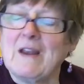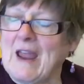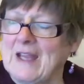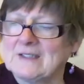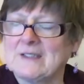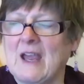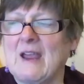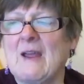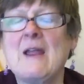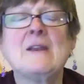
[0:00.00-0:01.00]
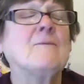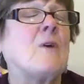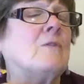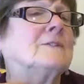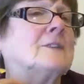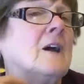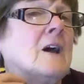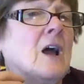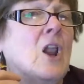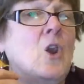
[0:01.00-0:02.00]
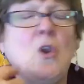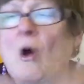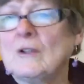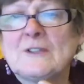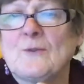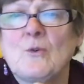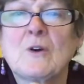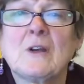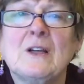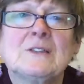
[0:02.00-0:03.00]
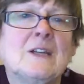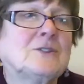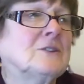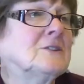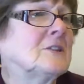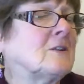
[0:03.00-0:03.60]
It involves lots of organisations,